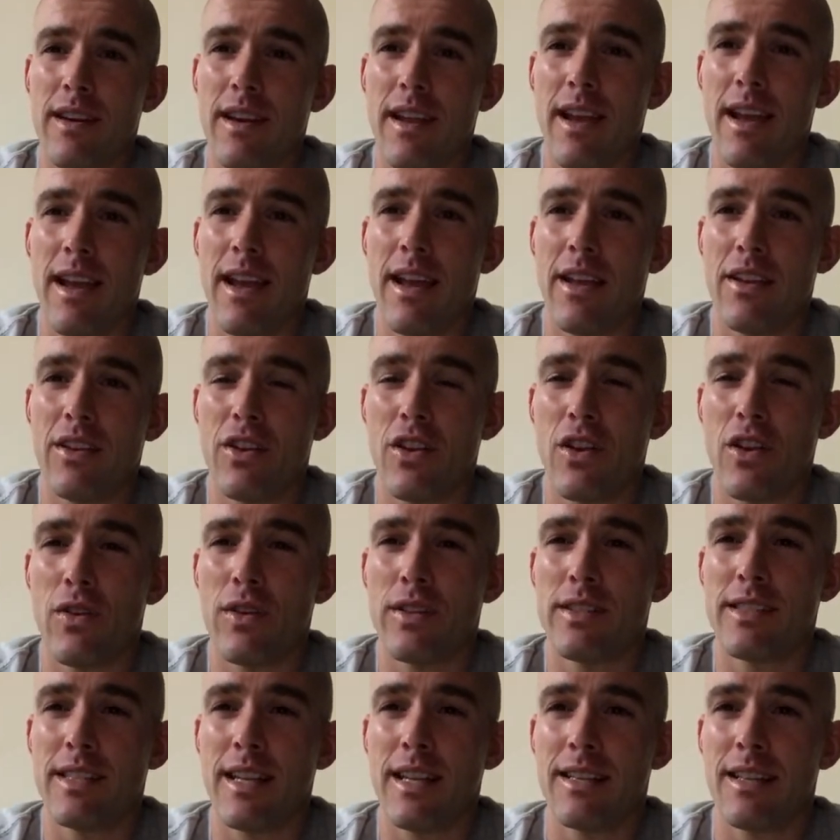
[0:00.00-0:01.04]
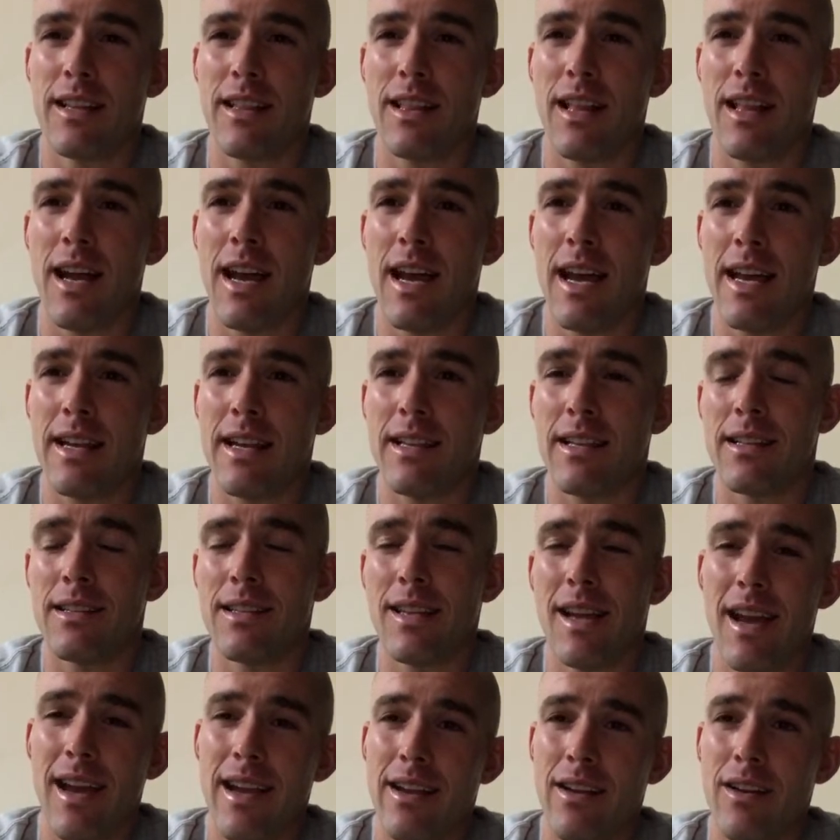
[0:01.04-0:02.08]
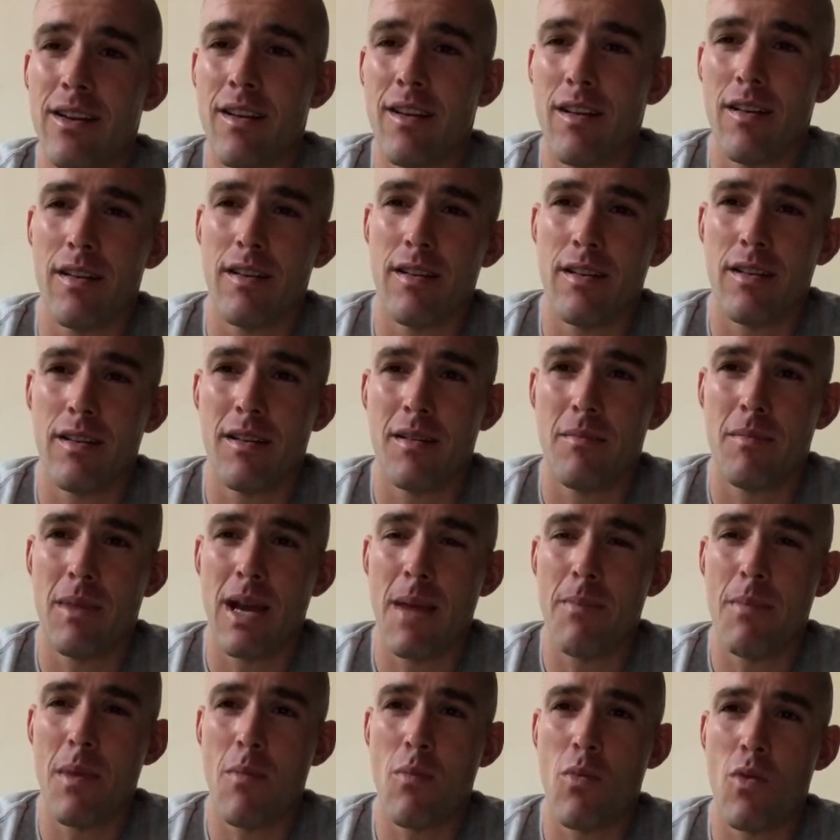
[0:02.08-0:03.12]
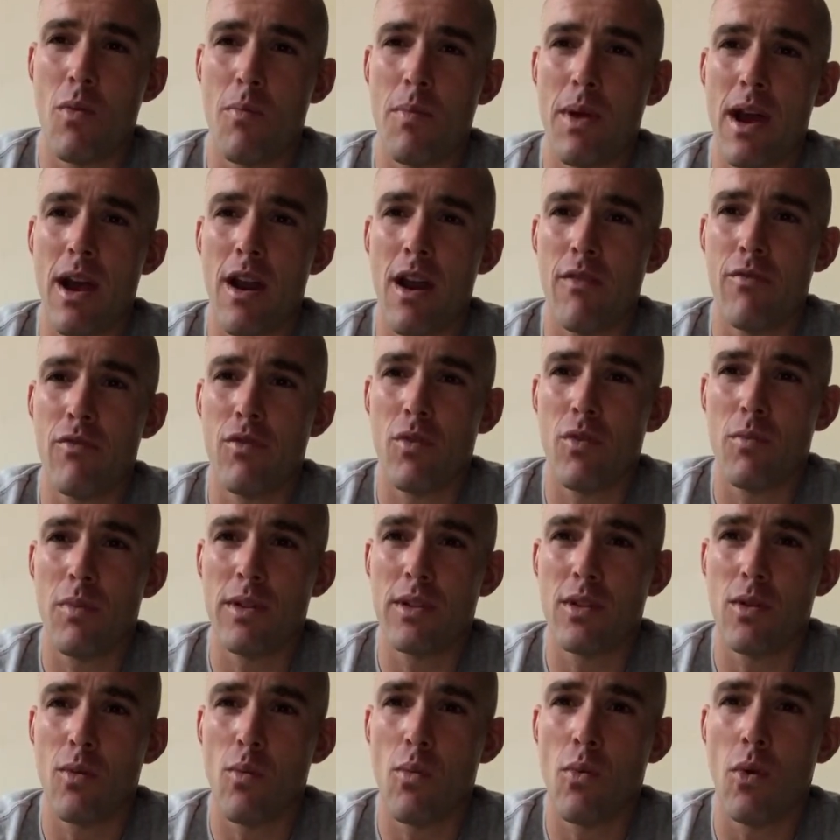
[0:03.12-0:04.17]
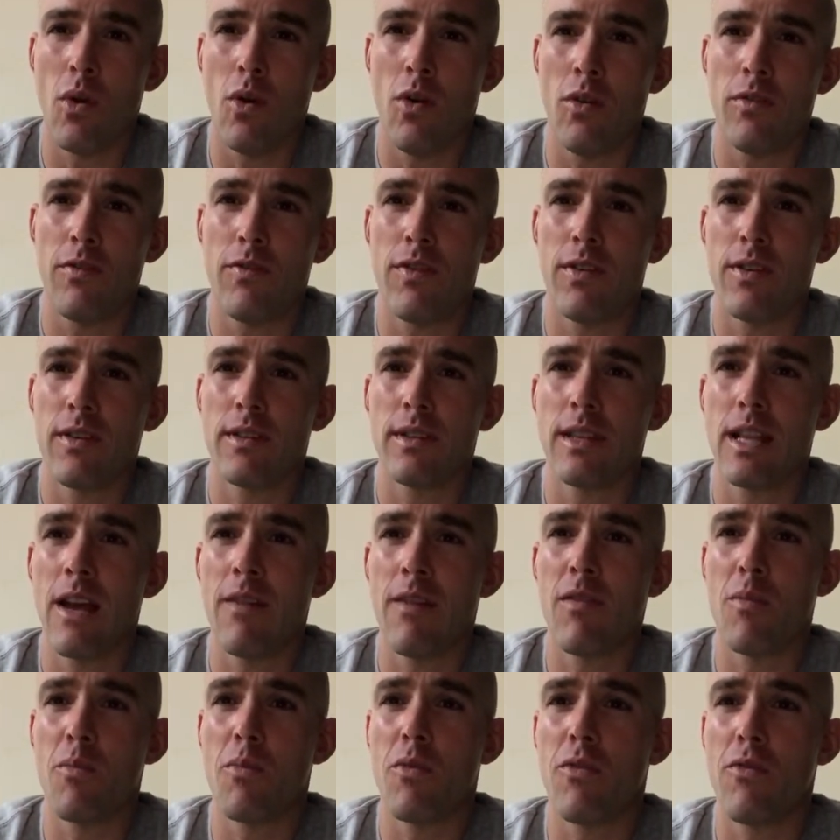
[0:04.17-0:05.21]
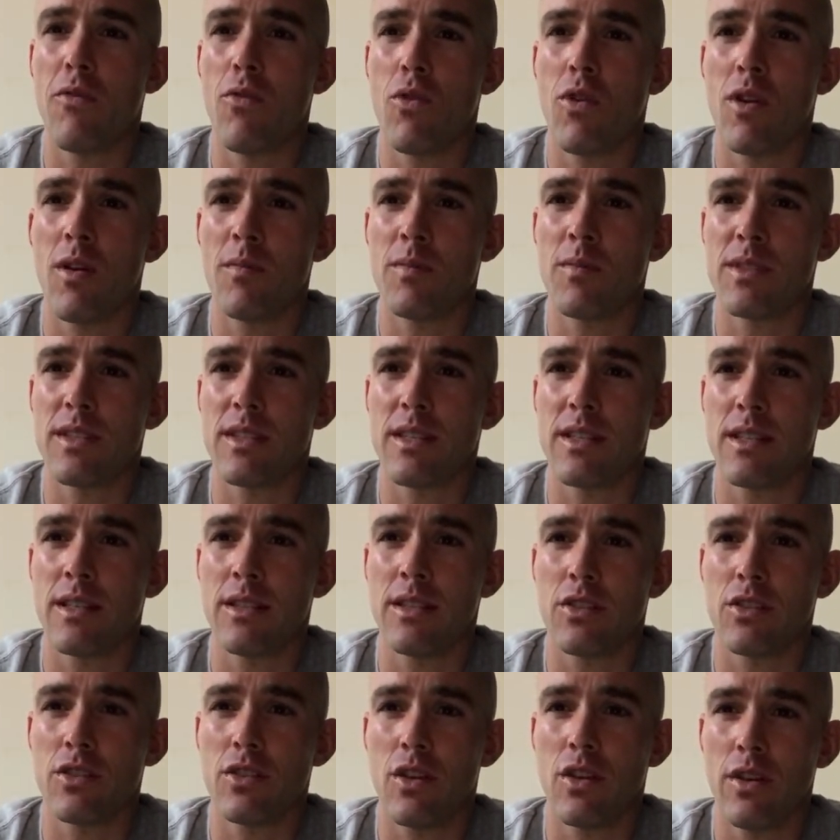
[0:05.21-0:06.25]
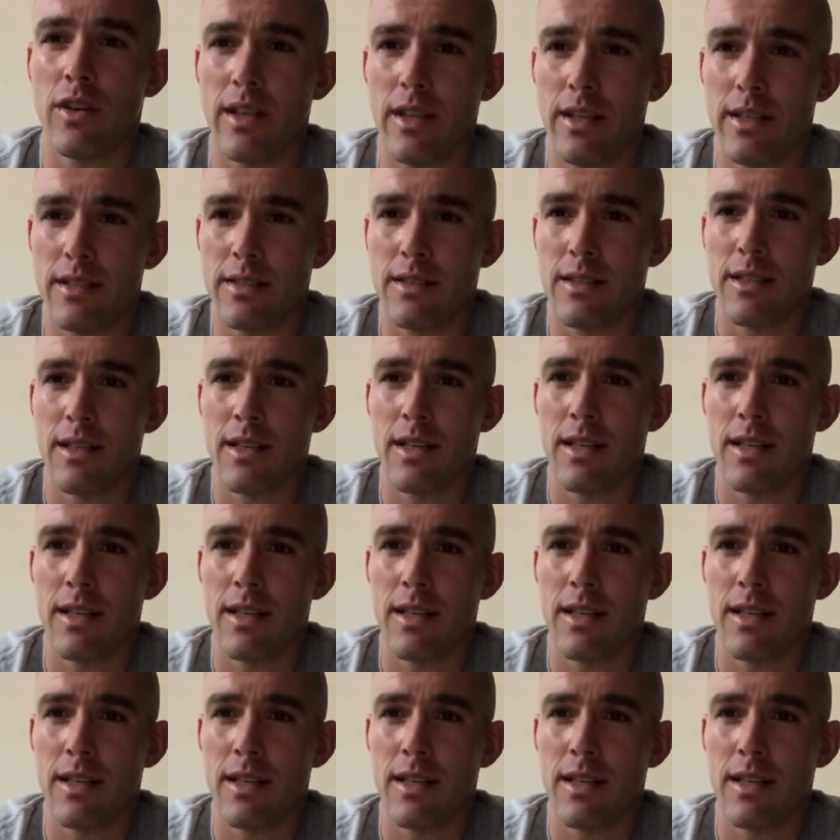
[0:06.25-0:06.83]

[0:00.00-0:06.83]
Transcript: and you know it said the lion and the tiger might be more powerful but the wolf never performs in the circus